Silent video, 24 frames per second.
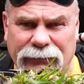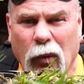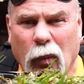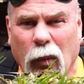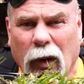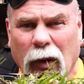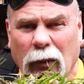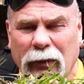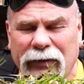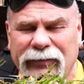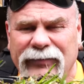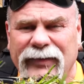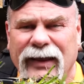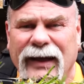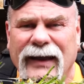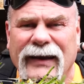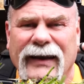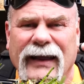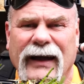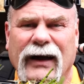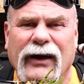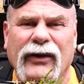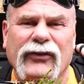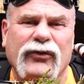What we've done
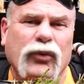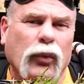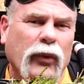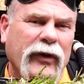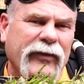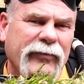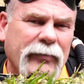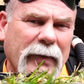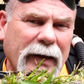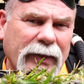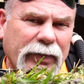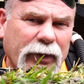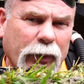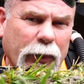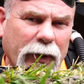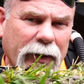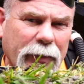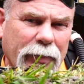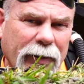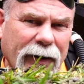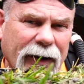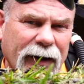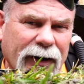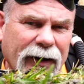now is we've made the
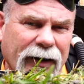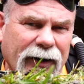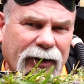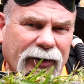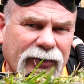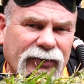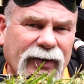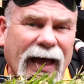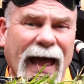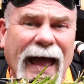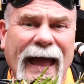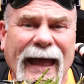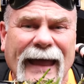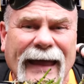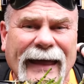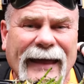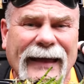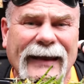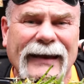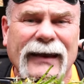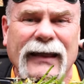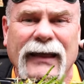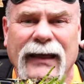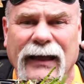repairs
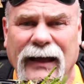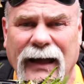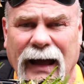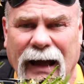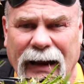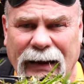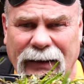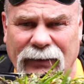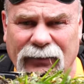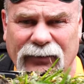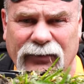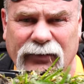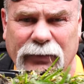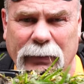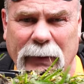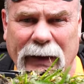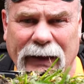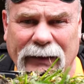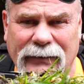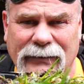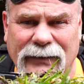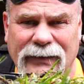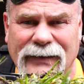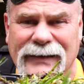and got it
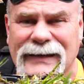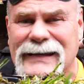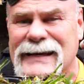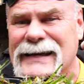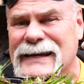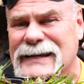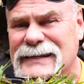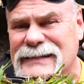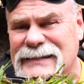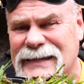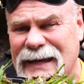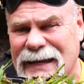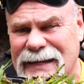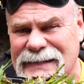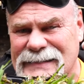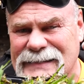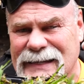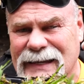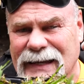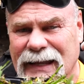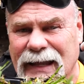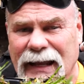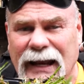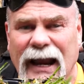inspected,
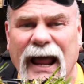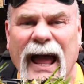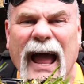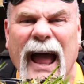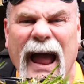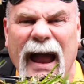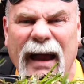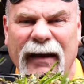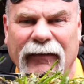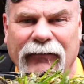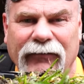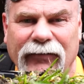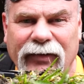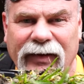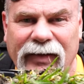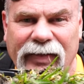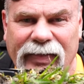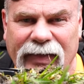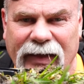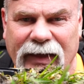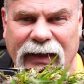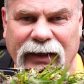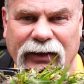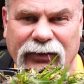tested it.
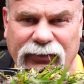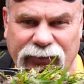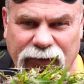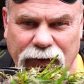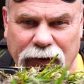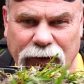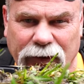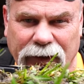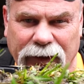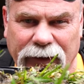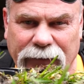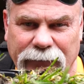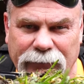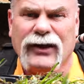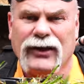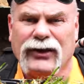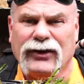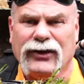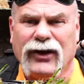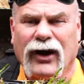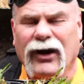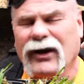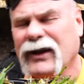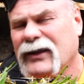Everything is good.
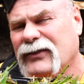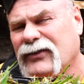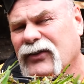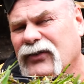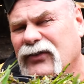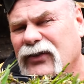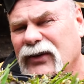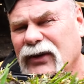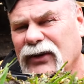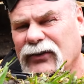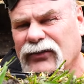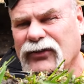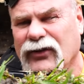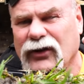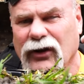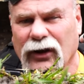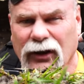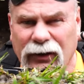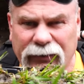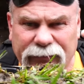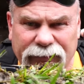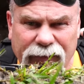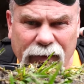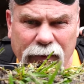Y'all get to see us
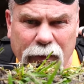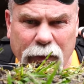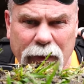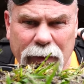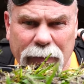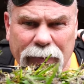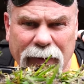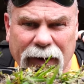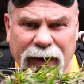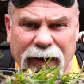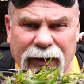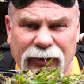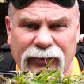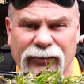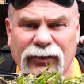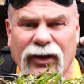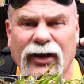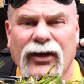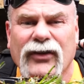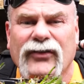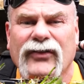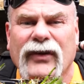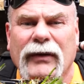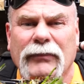look for the repairs.
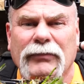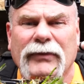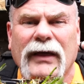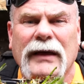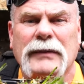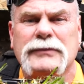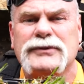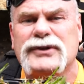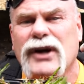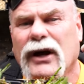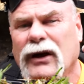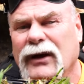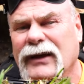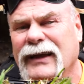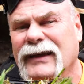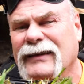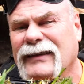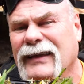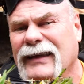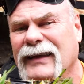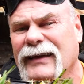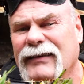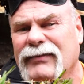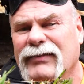Sometimes y'all get
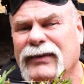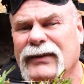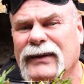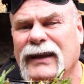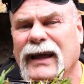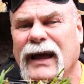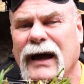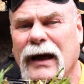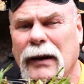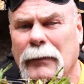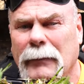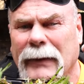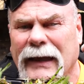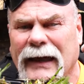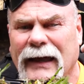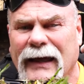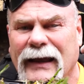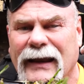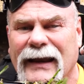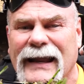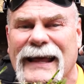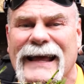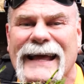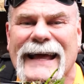to even come
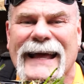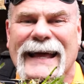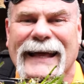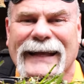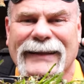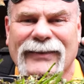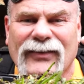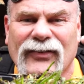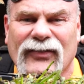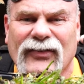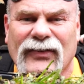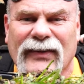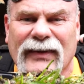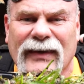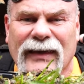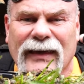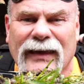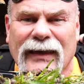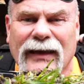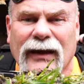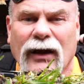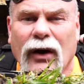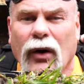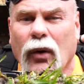in and
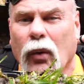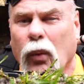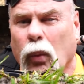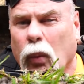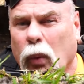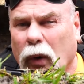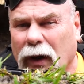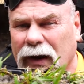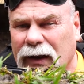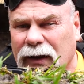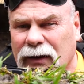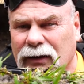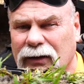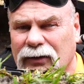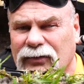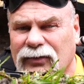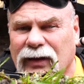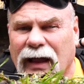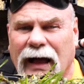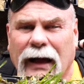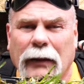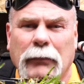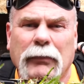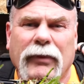see what it looks
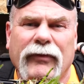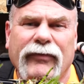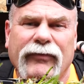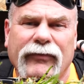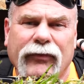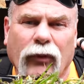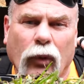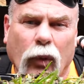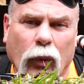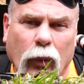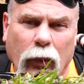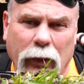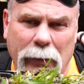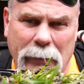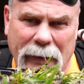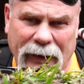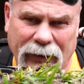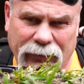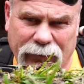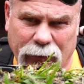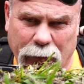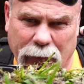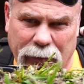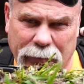like before we
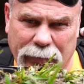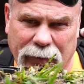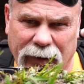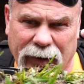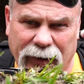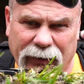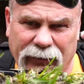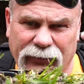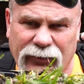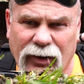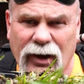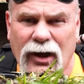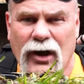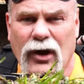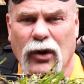make the repairs.